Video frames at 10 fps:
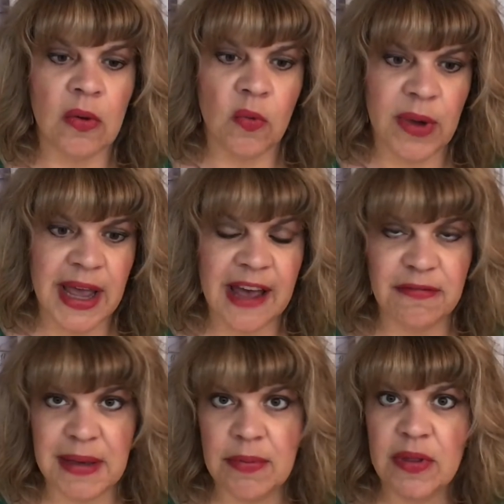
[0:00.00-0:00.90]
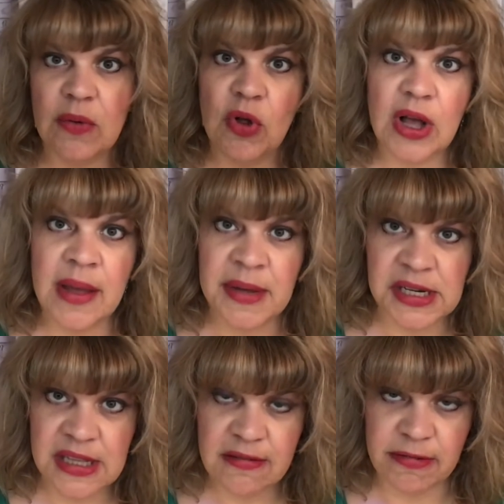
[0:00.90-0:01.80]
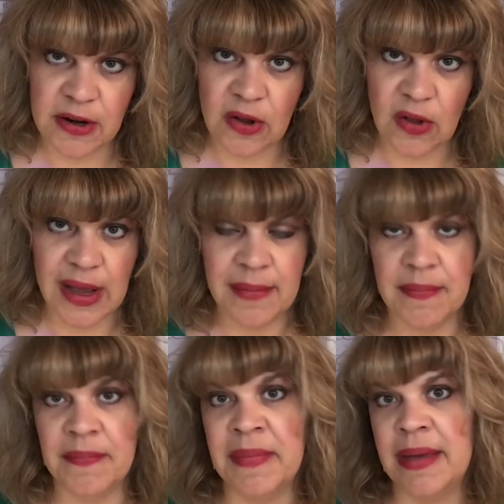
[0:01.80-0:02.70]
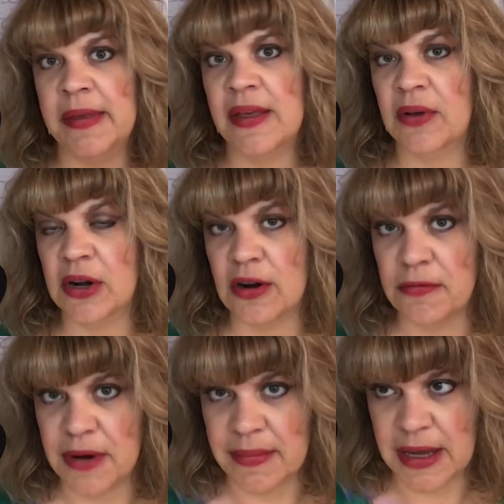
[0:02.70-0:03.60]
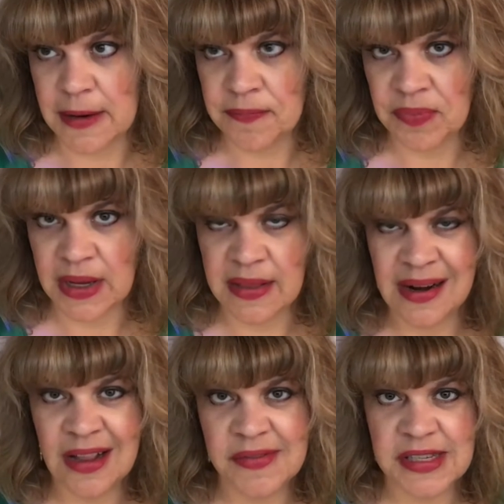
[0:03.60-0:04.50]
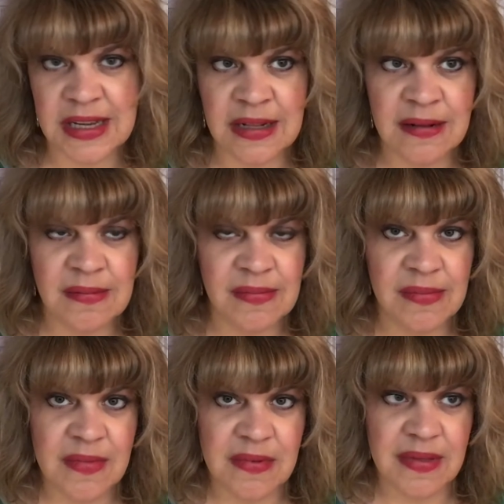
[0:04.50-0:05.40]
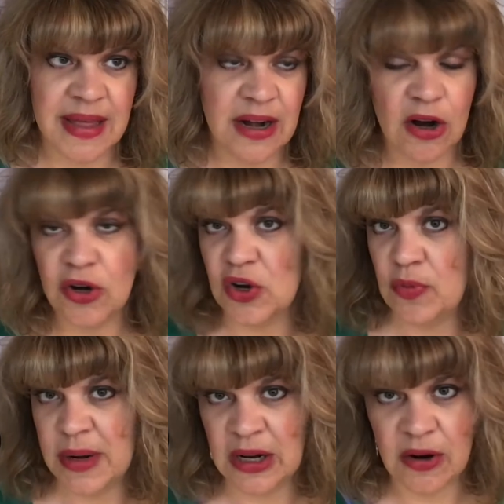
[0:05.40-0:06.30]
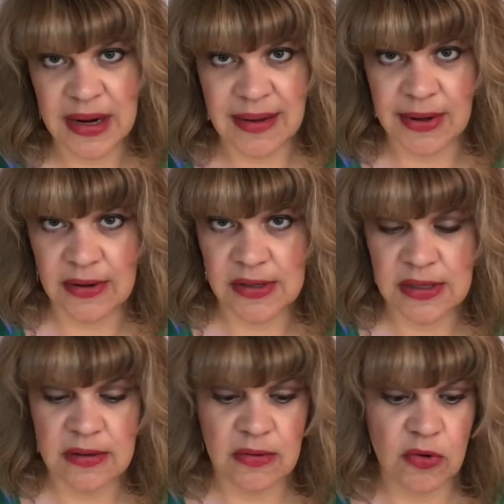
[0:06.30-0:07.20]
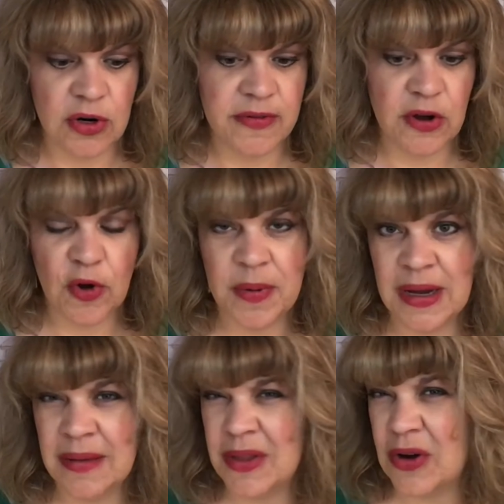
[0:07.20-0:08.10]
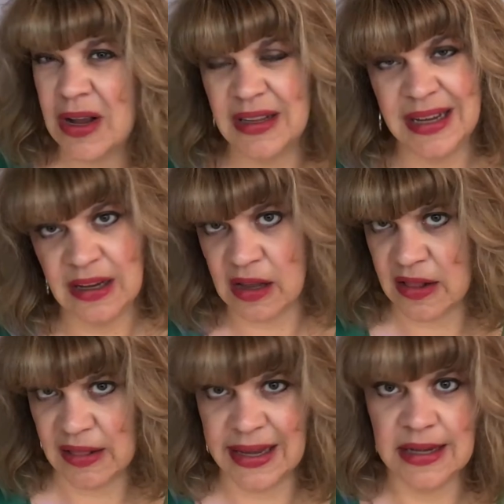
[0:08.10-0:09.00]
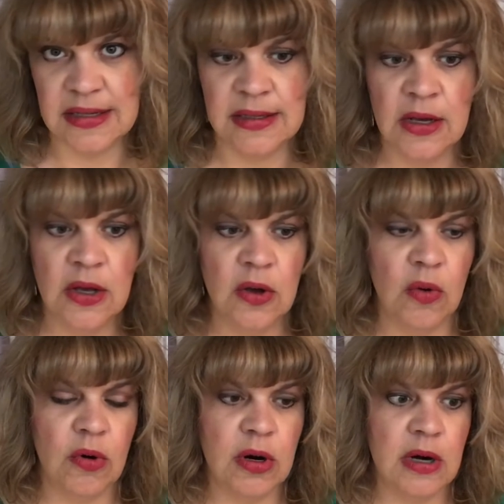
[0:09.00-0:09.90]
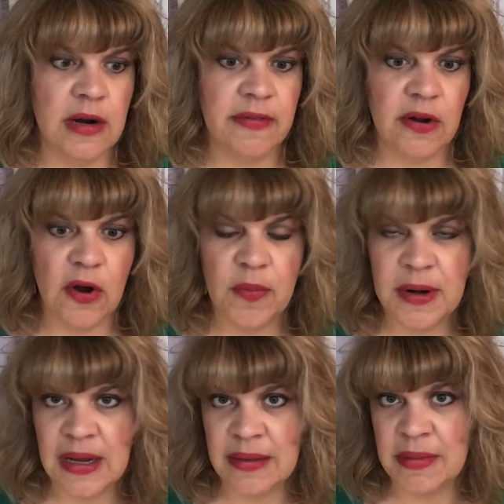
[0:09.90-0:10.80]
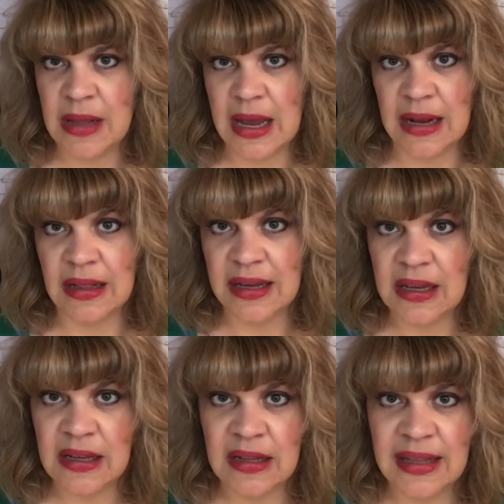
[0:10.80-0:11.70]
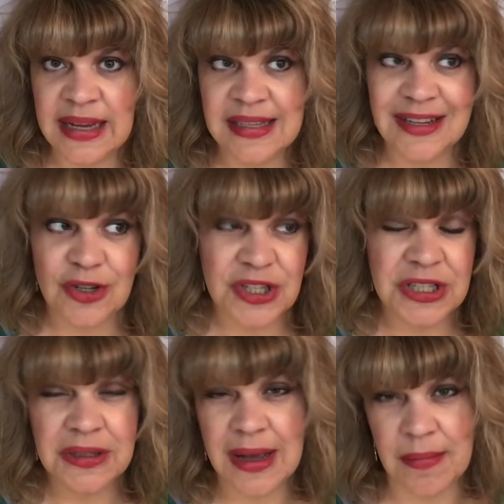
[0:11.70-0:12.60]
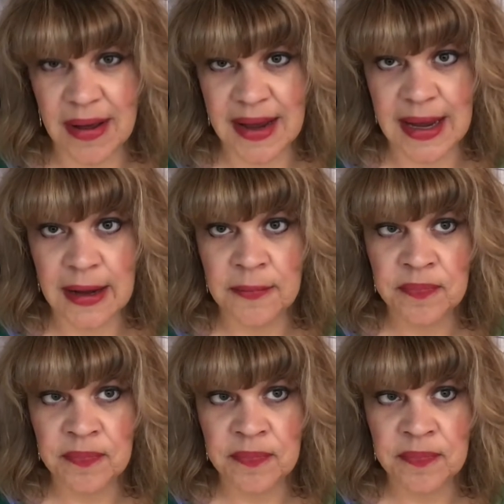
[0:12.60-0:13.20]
We have people that will come into the funnel and maybe they'll get our freebie. And then all of a sudden they aren't opening our emails. Or if they're opening them, they're not clicking on the links. Or if they're opening them and clicking on the links, they're still not buying.